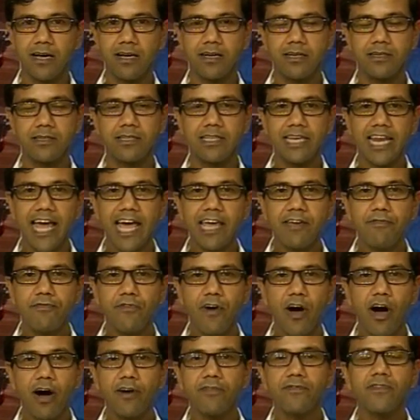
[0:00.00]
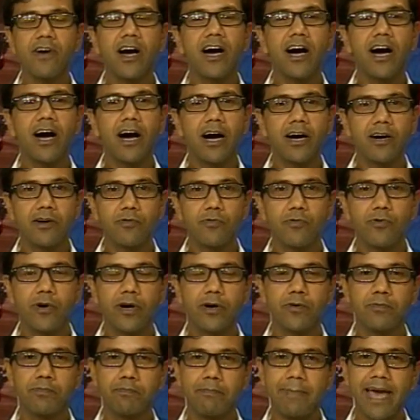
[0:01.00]
life of
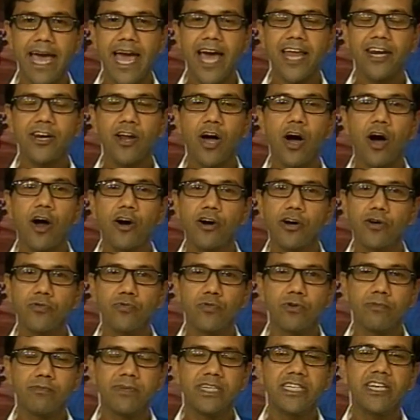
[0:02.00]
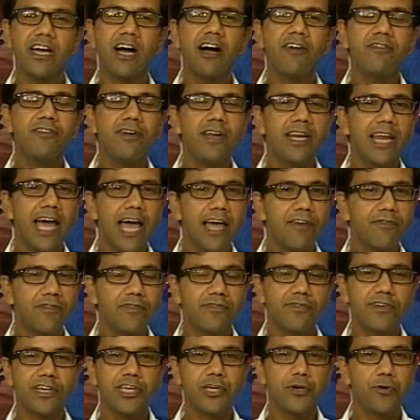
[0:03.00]
a man or a woman, of a life
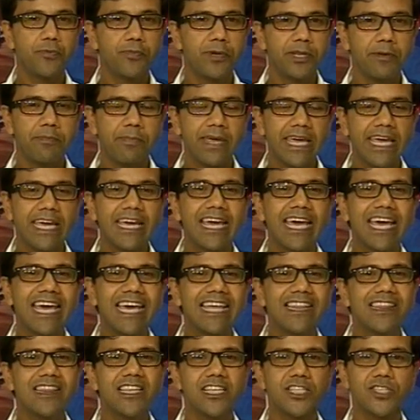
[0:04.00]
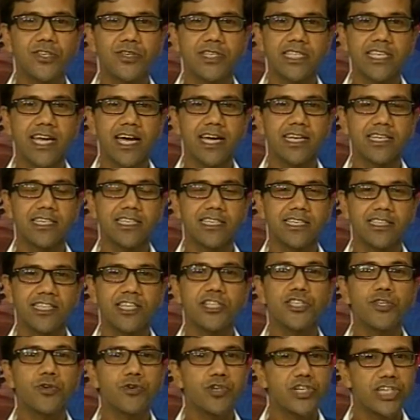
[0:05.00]
of a human being in the society? The
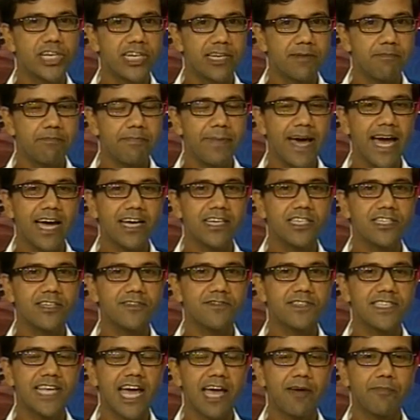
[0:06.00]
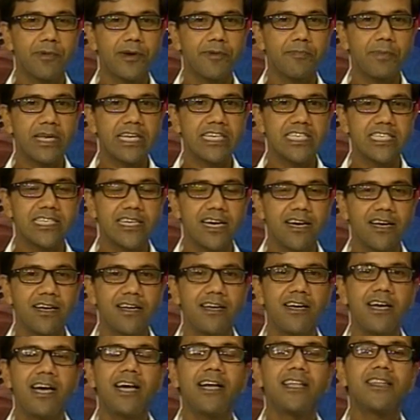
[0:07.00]
social impact of cyber media,
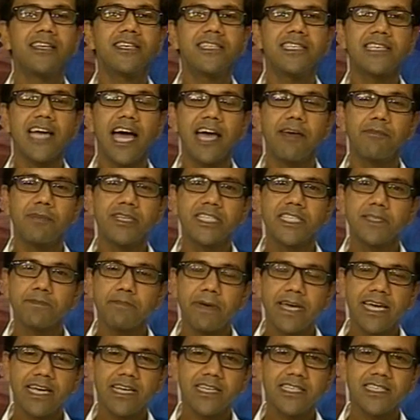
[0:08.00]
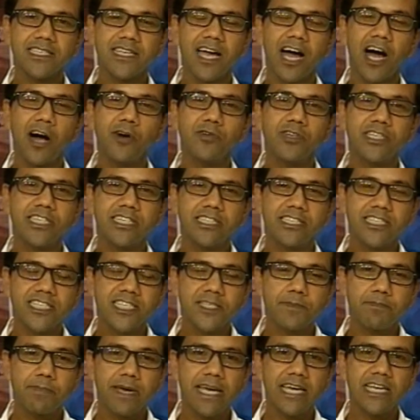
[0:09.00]
the cyberspace, how did the
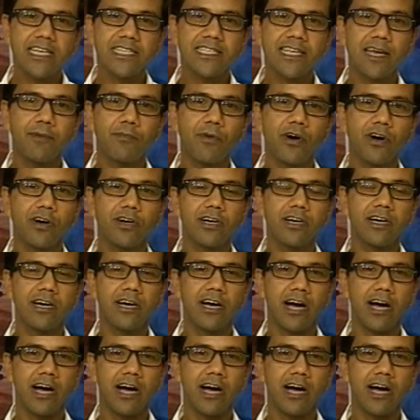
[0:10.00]
space among